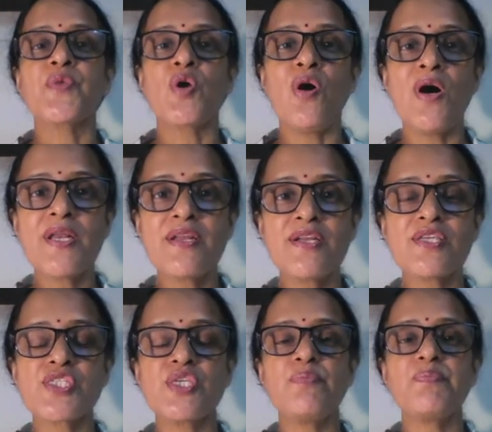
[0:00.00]
or in a
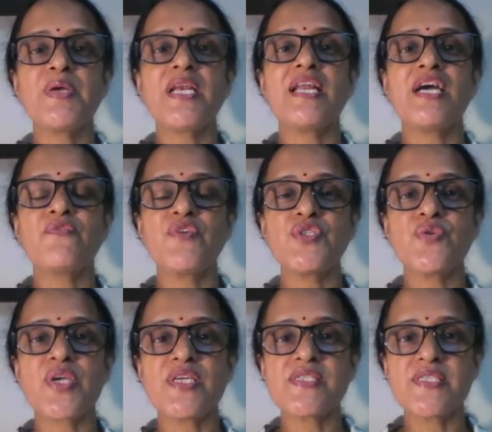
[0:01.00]
simple language you
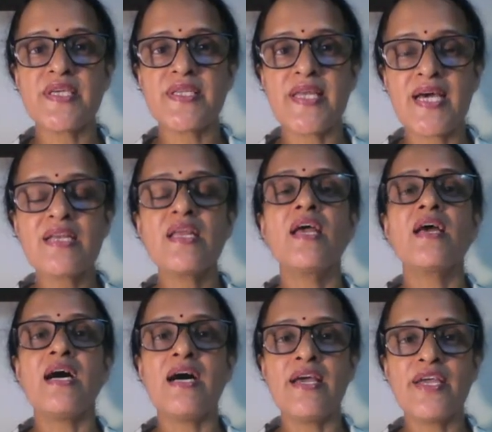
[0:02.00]
can say that
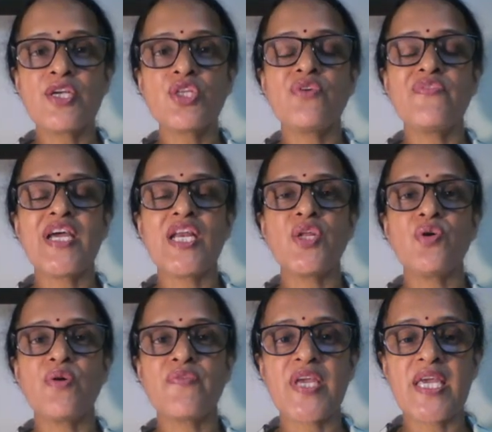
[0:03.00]
higher the value
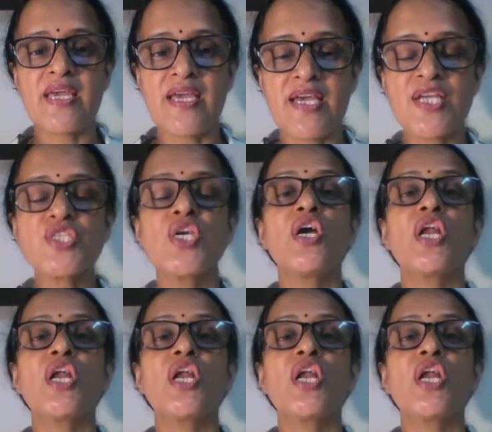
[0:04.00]
of KH,